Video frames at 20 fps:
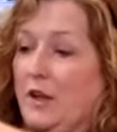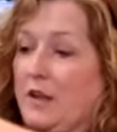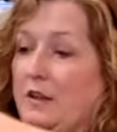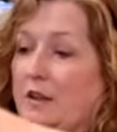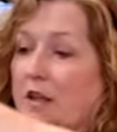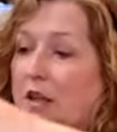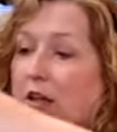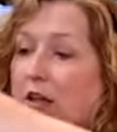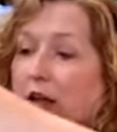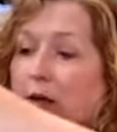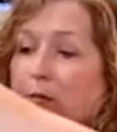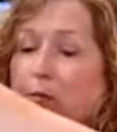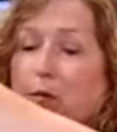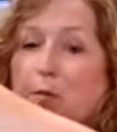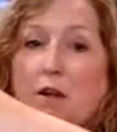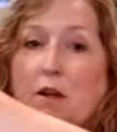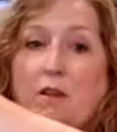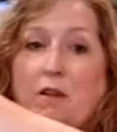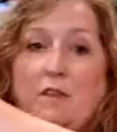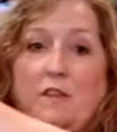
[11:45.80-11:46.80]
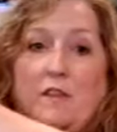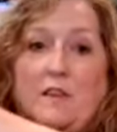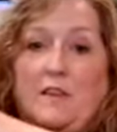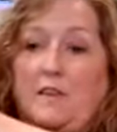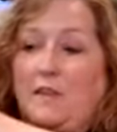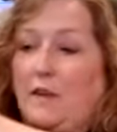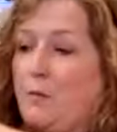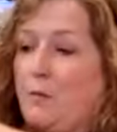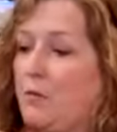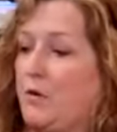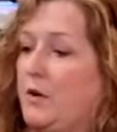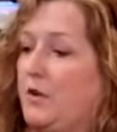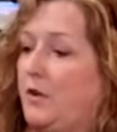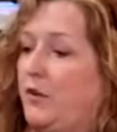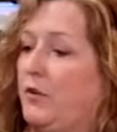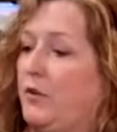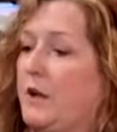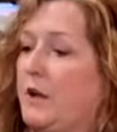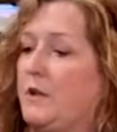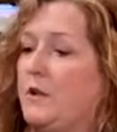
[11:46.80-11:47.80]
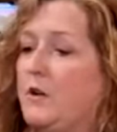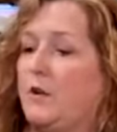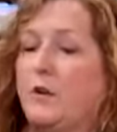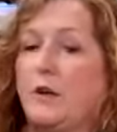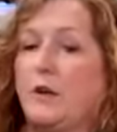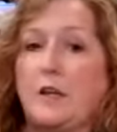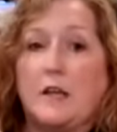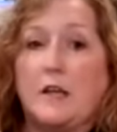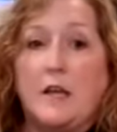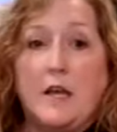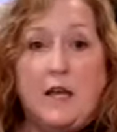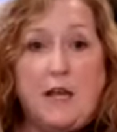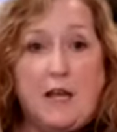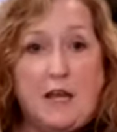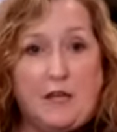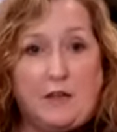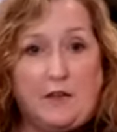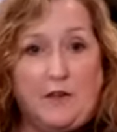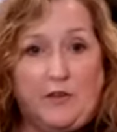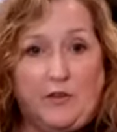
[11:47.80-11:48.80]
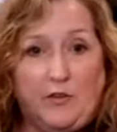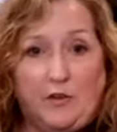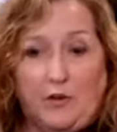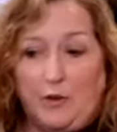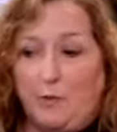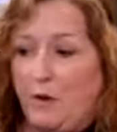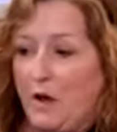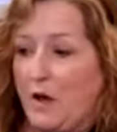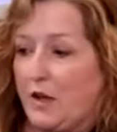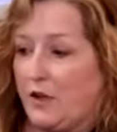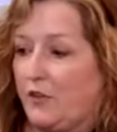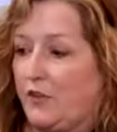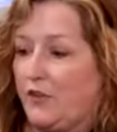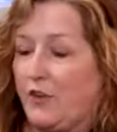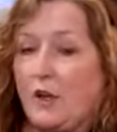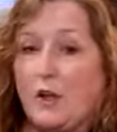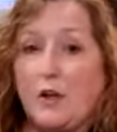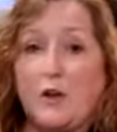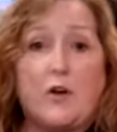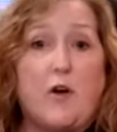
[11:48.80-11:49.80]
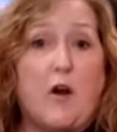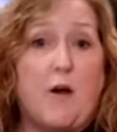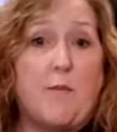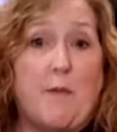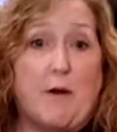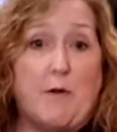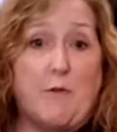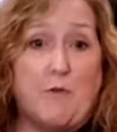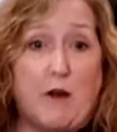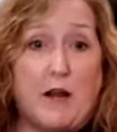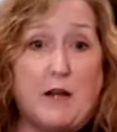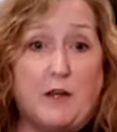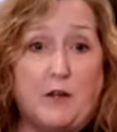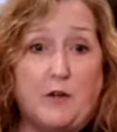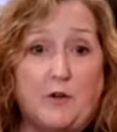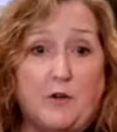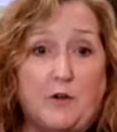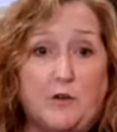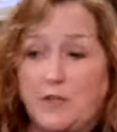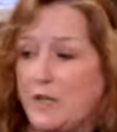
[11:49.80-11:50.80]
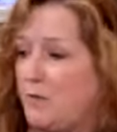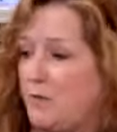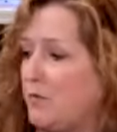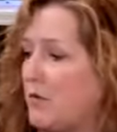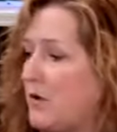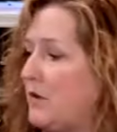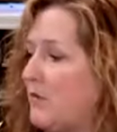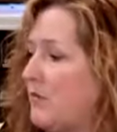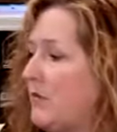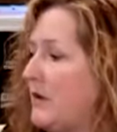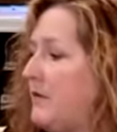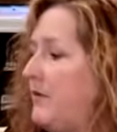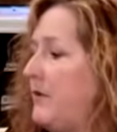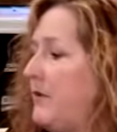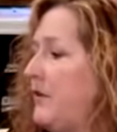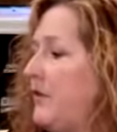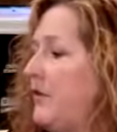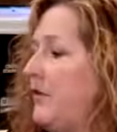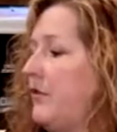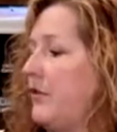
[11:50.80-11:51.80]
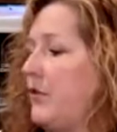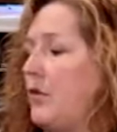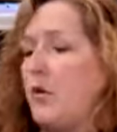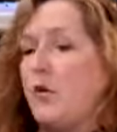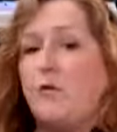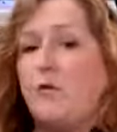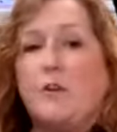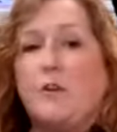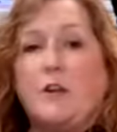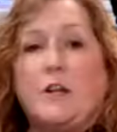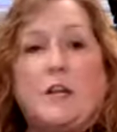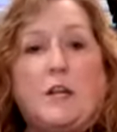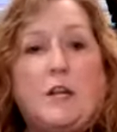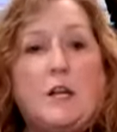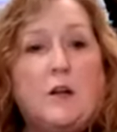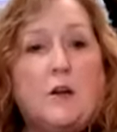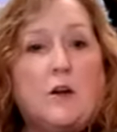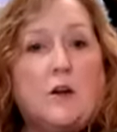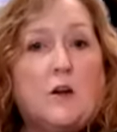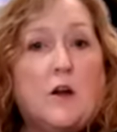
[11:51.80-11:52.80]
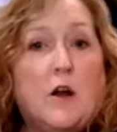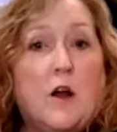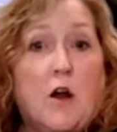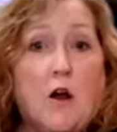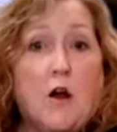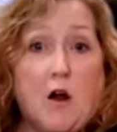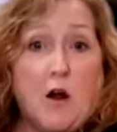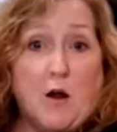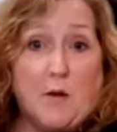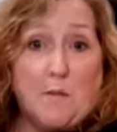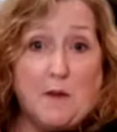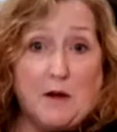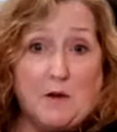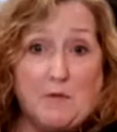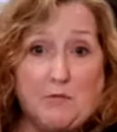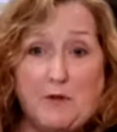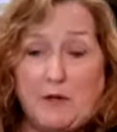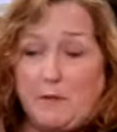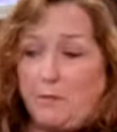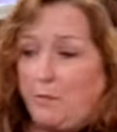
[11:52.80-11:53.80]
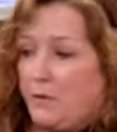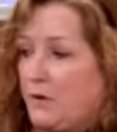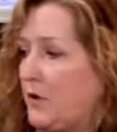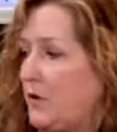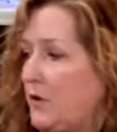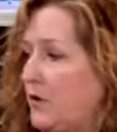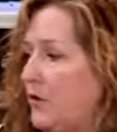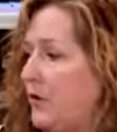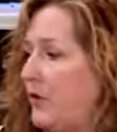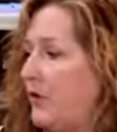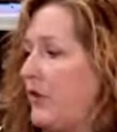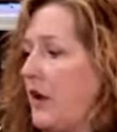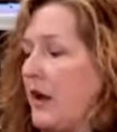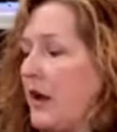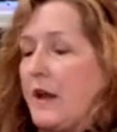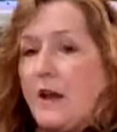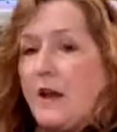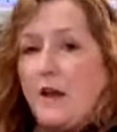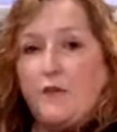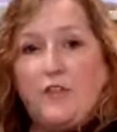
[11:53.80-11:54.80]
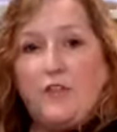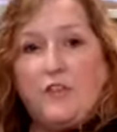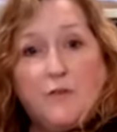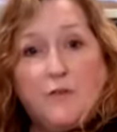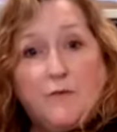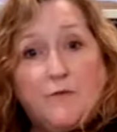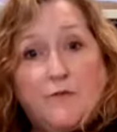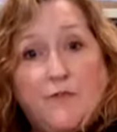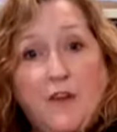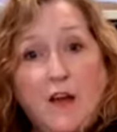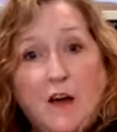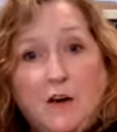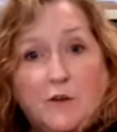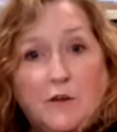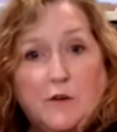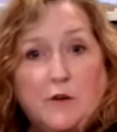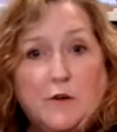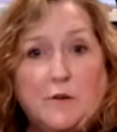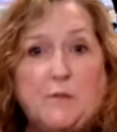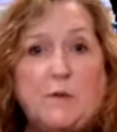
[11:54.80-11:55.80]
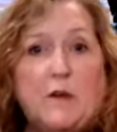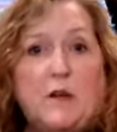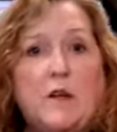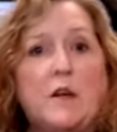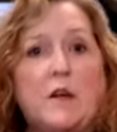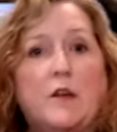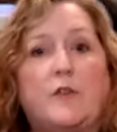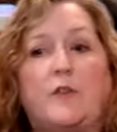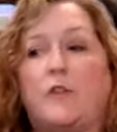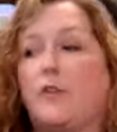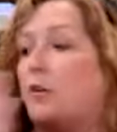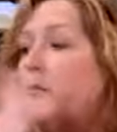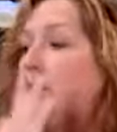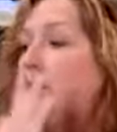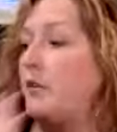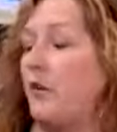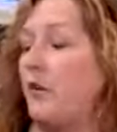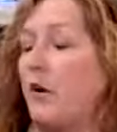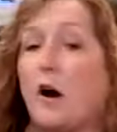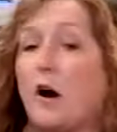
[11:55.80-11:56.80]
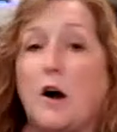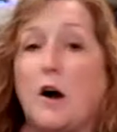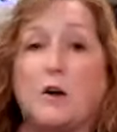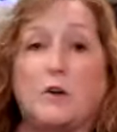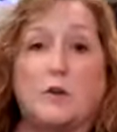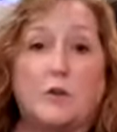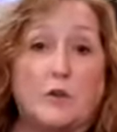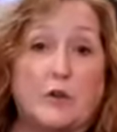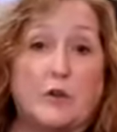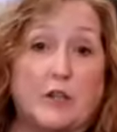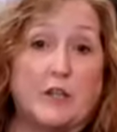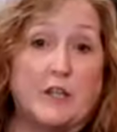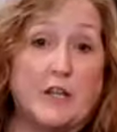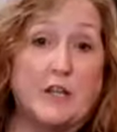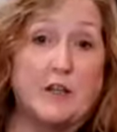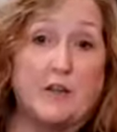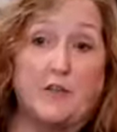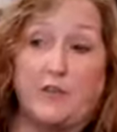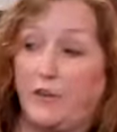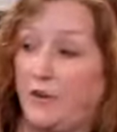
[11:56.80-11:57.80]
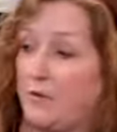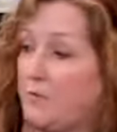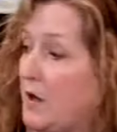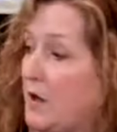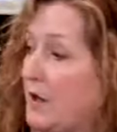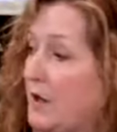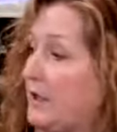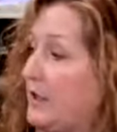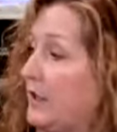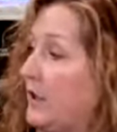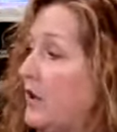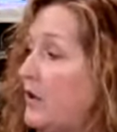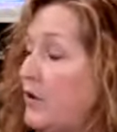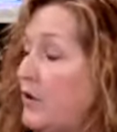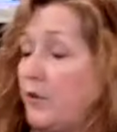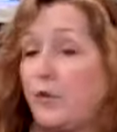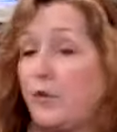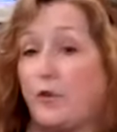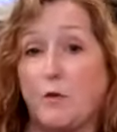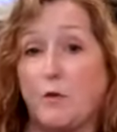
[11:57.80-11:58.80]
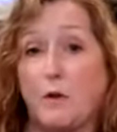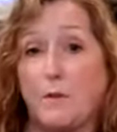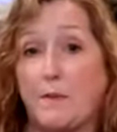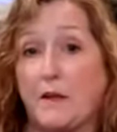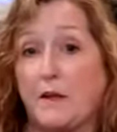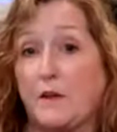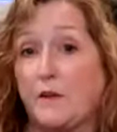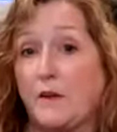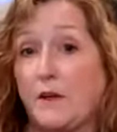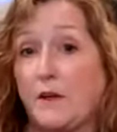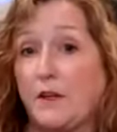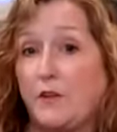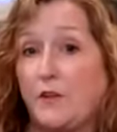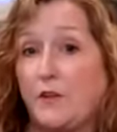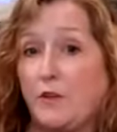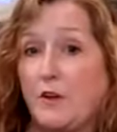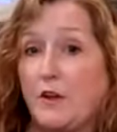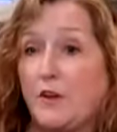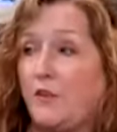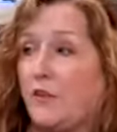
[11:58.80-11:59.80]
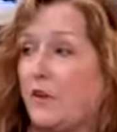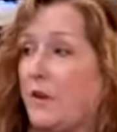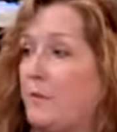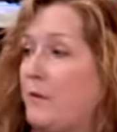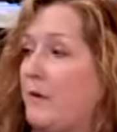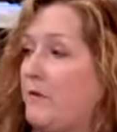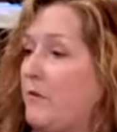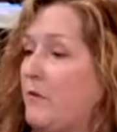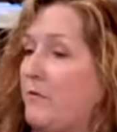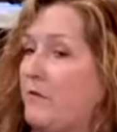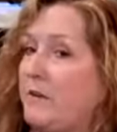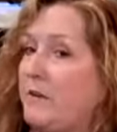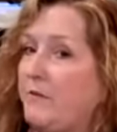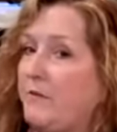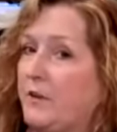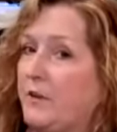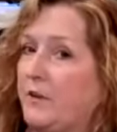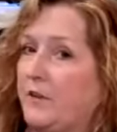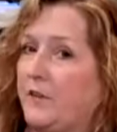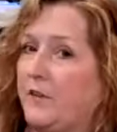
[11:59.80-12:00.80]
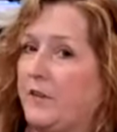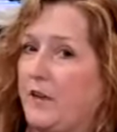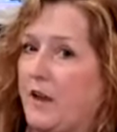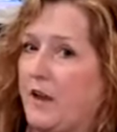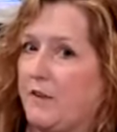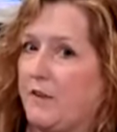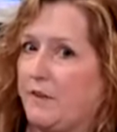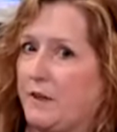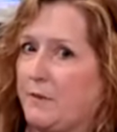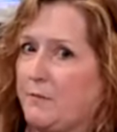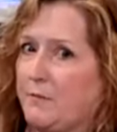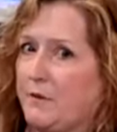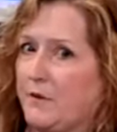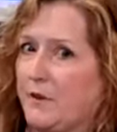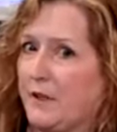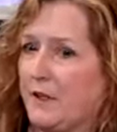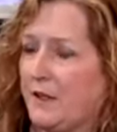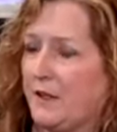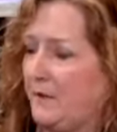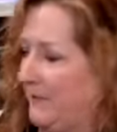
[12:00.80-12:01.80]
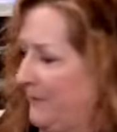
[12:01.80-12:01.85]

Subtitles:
They keep them nice and separate. So I know, like, in this little box here are my regular tape runner refills. Over here are my repos. I have some vellum. So it's all organized and ready to go. So when my clients are asking me for refills, I've got plenty.